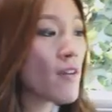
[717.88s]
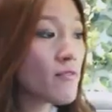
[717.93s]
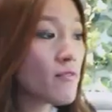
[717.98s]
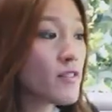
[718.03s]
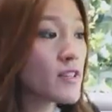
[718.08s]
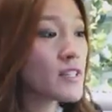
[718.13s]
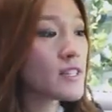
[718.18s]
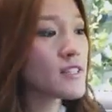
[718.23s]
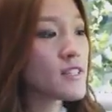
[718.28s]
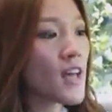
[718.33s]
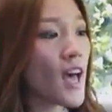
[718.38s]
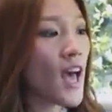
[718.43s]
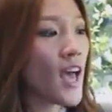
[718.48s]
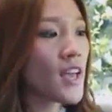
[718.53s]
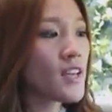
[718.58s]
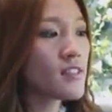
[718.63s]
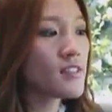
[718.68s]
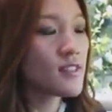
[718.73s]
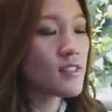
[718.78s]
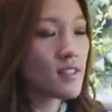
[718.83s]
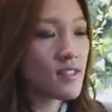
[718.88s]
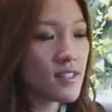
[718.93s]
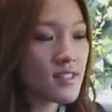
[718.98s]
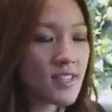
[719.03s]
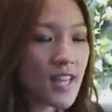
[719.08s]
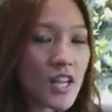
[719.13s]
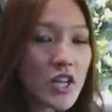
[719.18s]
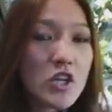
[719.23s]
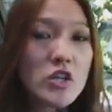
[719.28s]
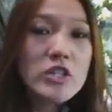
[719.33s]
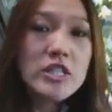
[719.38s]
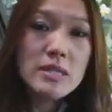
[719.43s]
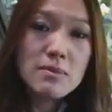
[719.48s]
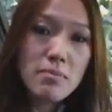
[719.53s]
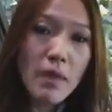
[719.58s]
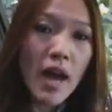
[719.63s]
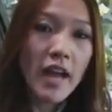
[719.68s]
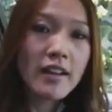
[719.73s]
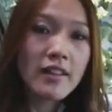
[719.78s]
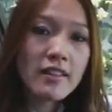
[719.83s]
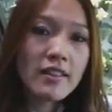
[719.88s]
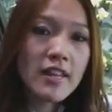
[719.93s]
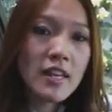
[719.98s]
emphasize the center spine